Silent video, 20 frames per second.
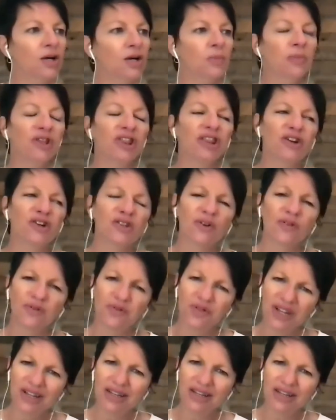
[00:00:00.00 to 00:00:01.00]
but there's a
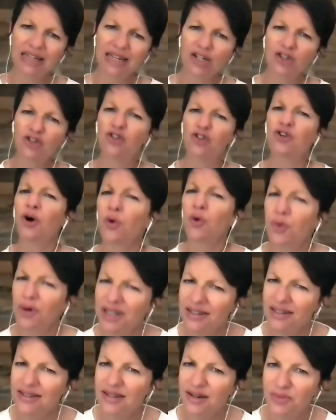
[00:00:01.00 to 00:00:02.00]
feeling that it's
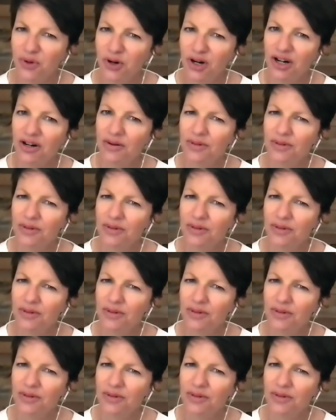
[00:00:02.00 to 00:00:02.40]
going somewhere